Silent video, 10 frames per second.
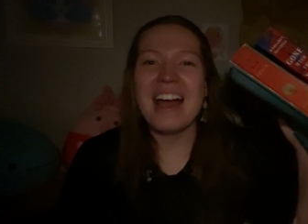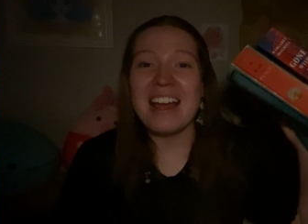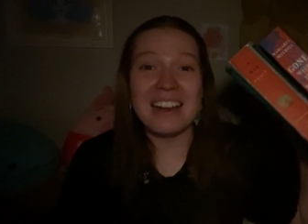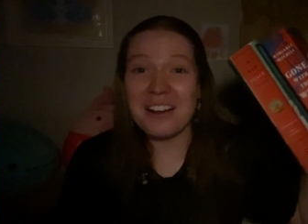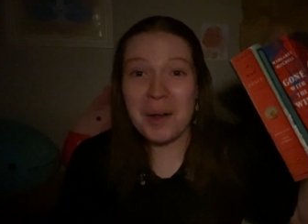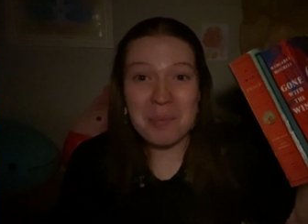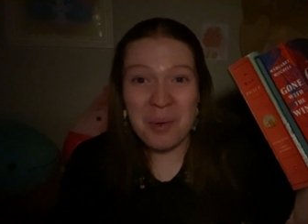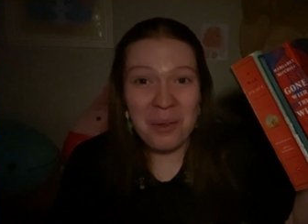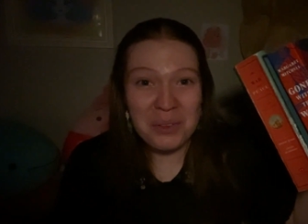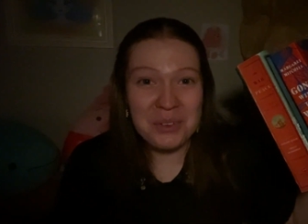And I got
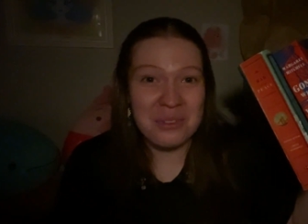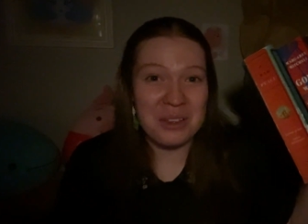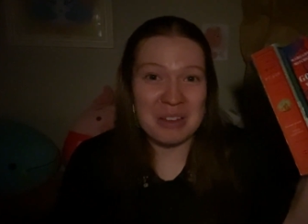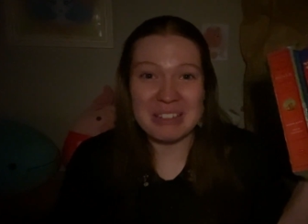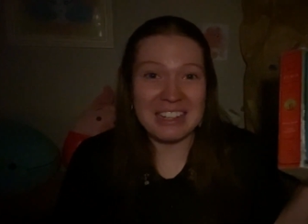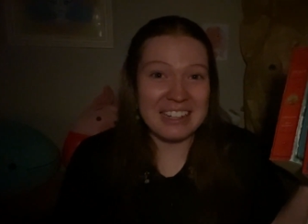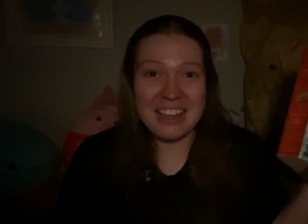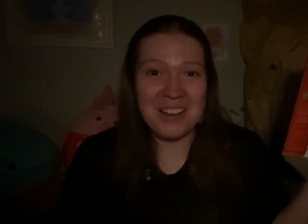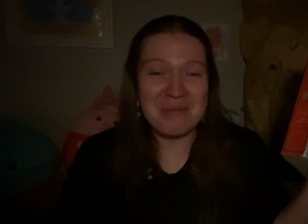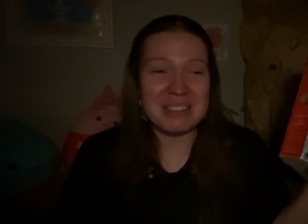both of them and I
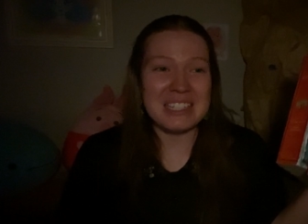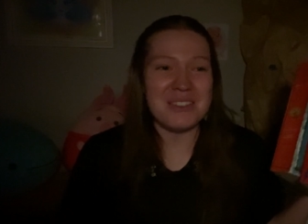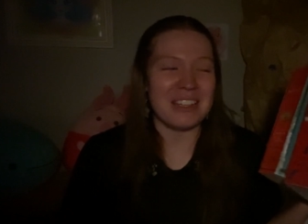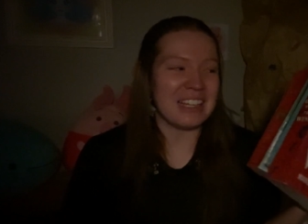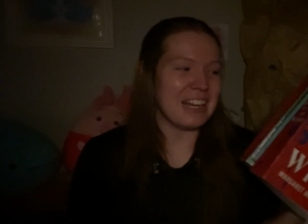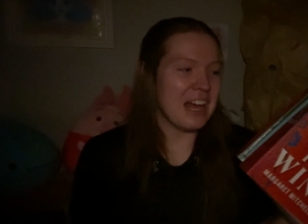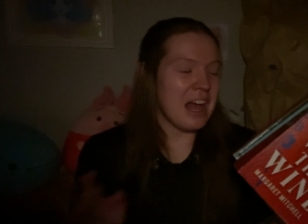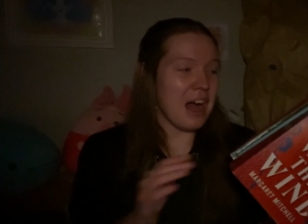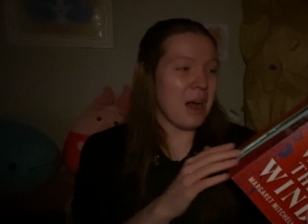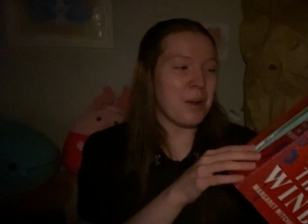can't believe it.
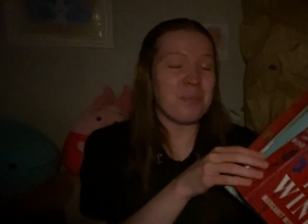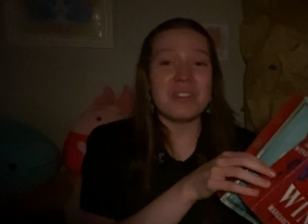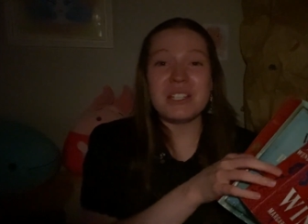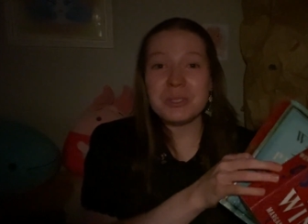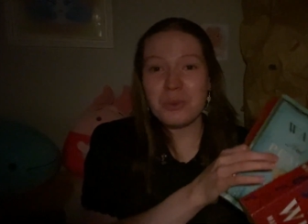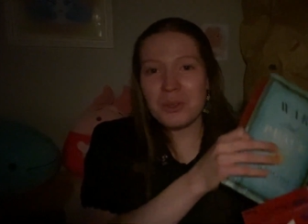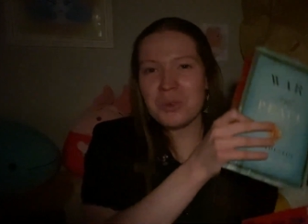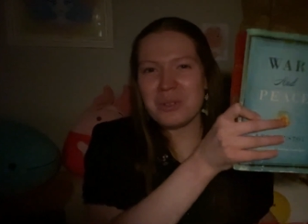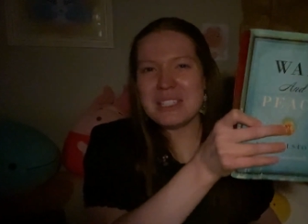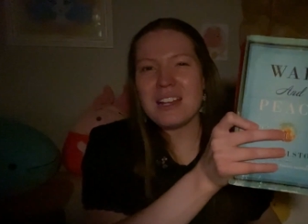This one,
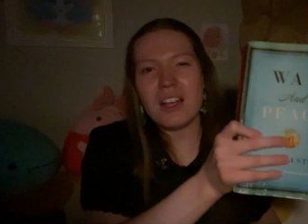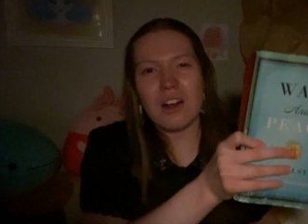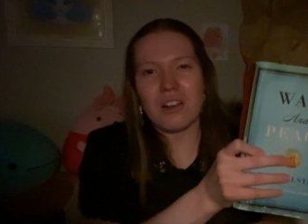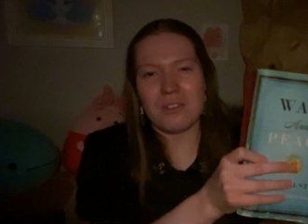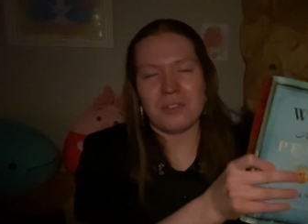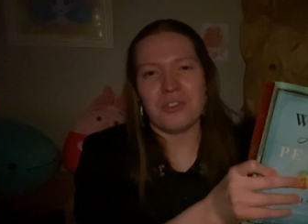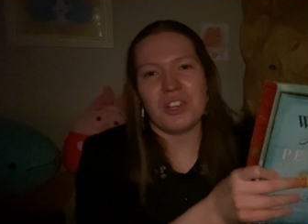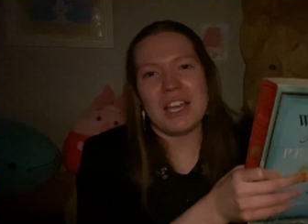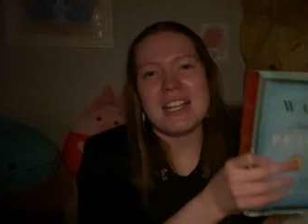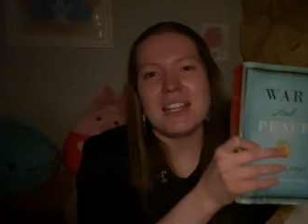the reason I got it for
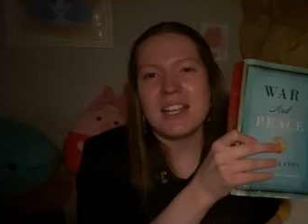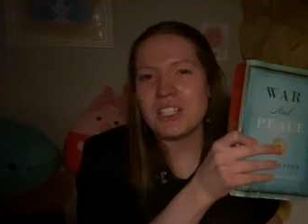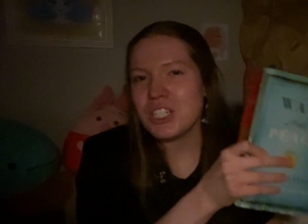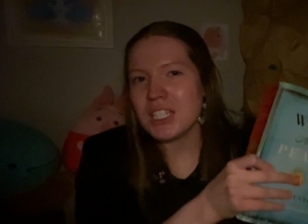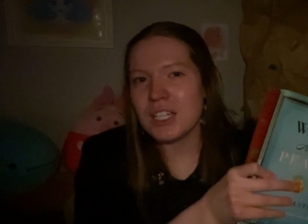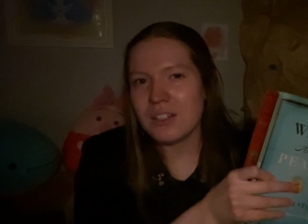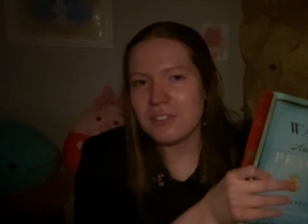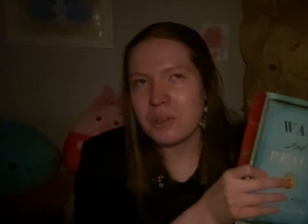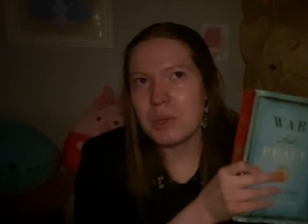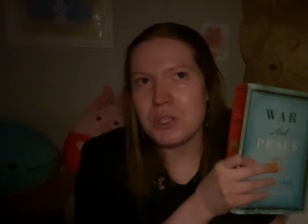free, I didn't actually get
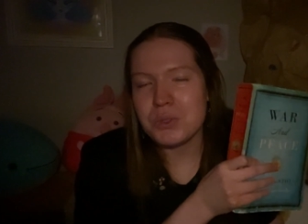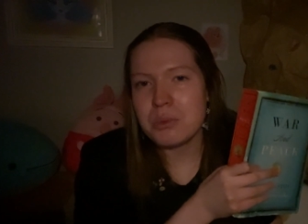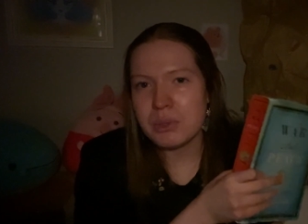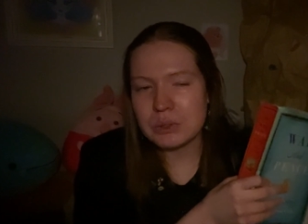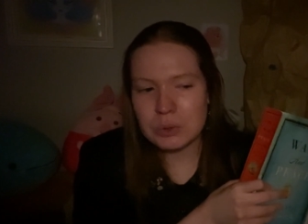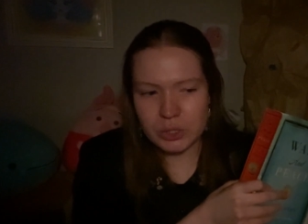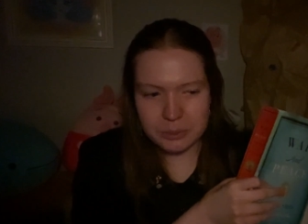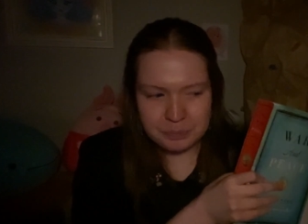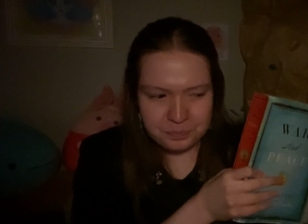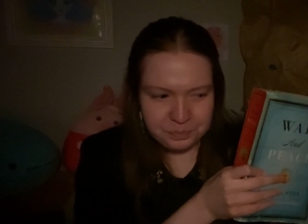it from a used
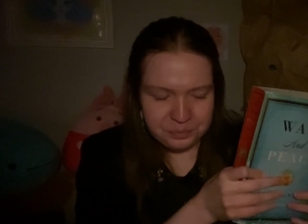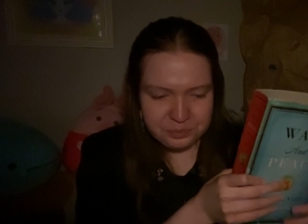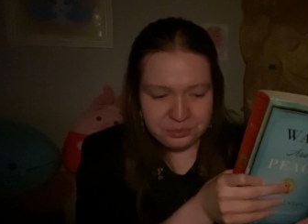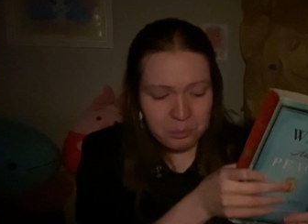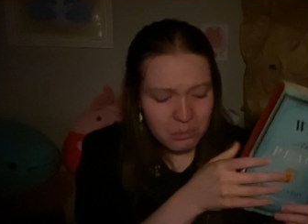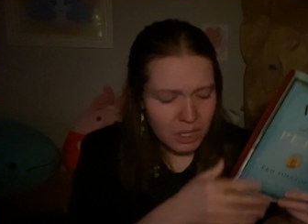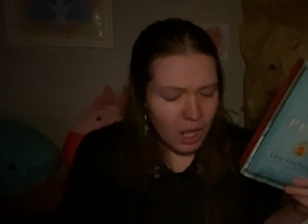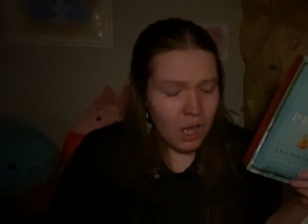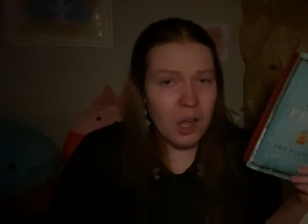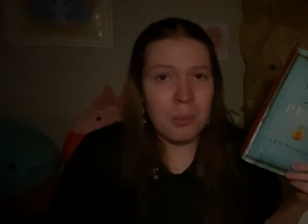bookstore.
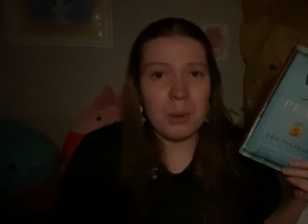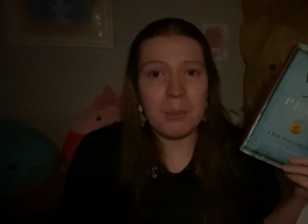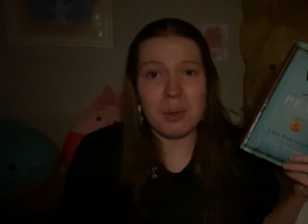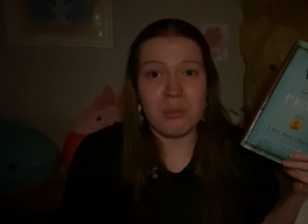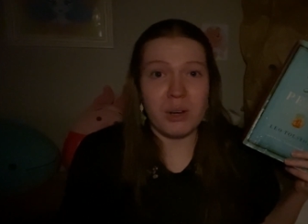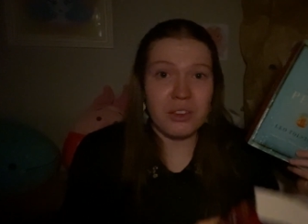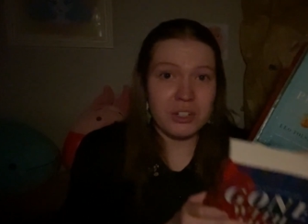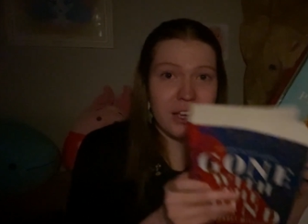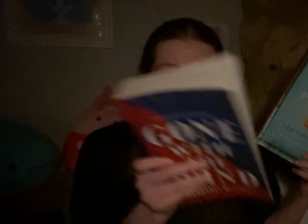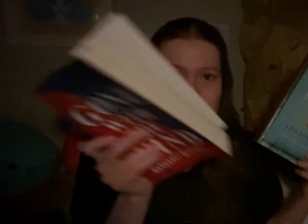My
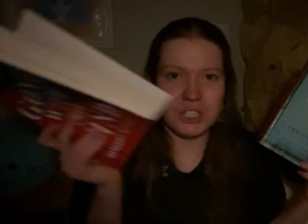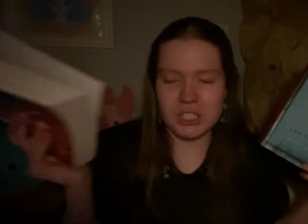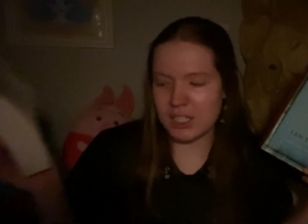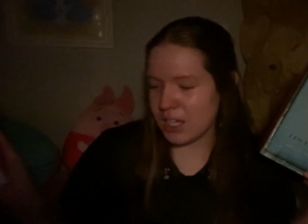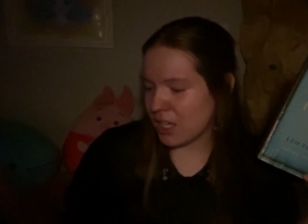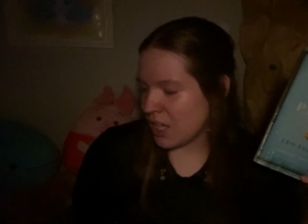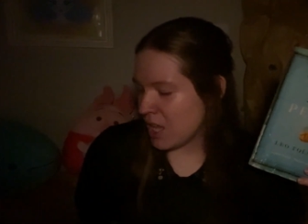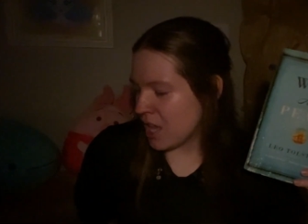brother actually,